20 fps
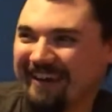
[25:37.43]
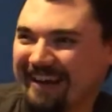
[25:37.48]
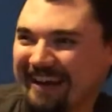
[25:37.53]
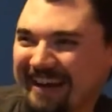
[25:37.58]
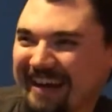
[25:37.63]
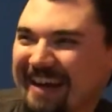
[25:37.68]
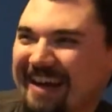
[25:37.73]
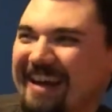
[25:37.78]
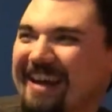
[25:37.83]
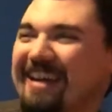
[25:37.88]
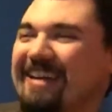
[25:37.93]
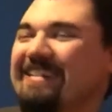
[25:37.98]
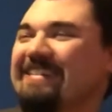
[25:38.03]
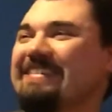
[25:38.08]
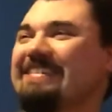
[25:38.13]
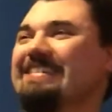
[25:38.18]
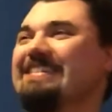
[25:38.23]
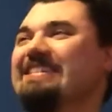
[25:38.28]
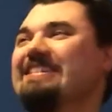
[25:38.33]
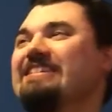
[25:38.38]
okay?
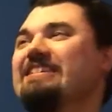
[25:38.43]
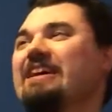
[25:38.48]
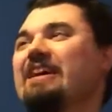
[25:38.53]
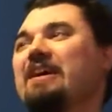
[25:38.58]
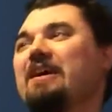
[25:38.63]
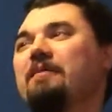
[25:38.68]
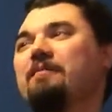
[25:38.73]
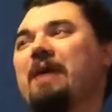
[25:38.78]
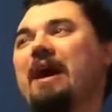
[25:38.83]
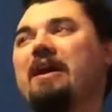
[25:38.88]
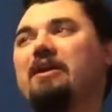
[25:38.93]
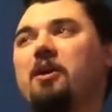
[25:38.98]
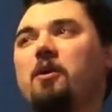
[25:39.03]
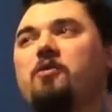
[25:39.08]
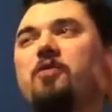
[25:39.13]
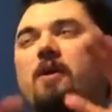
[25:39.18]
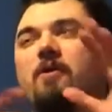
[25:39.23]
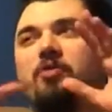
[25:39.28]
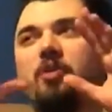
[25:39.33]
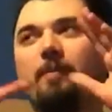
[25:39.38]
Um, I know
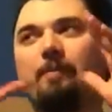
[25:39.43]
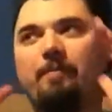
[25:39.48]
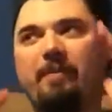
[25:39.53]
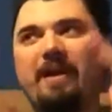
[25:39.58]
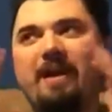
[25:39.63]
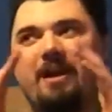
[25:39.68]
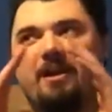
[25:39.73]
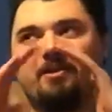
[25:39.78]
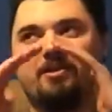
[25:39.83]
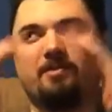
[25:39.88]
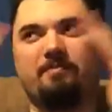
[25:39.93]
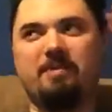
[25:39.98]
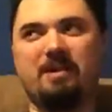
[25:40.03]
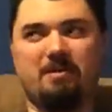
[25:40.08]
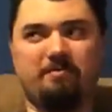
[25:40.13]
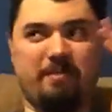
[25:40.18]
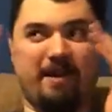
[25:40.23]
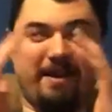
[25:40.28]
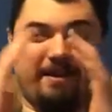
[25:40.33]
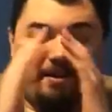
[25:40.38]
the, the, big, the
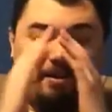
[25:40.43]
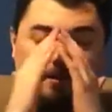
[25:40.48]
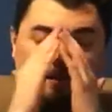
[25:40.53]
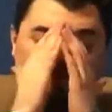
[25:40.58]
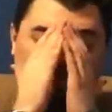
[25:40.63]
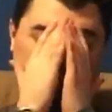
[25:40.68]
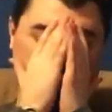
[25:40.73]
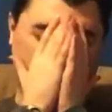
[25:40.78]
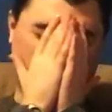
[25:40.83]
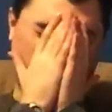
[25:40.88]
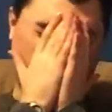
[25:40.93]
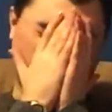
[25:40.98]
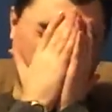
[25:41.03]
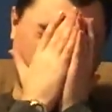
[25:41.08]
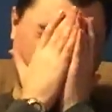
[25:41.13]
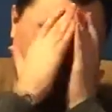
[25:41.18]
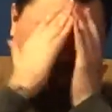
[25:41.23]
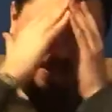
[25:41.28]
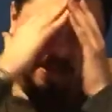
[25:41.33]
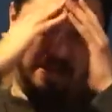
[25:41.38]
big payoff scene, the
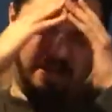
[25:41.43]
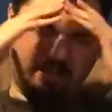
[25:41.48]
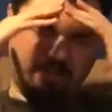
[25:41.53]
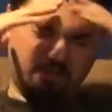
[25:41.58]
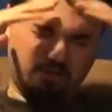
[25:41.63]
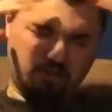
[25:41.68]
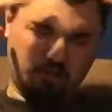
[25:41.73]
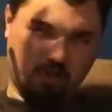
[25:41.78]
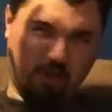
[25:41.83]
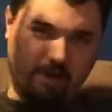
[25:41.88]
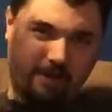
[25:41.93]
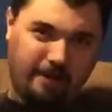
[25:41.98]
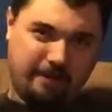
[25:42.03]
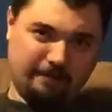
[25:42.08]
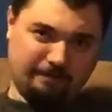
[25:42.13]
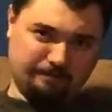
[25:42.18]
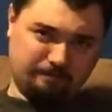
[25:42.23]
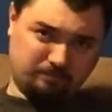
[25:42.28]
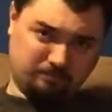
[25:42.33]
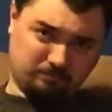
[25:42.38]
big giant.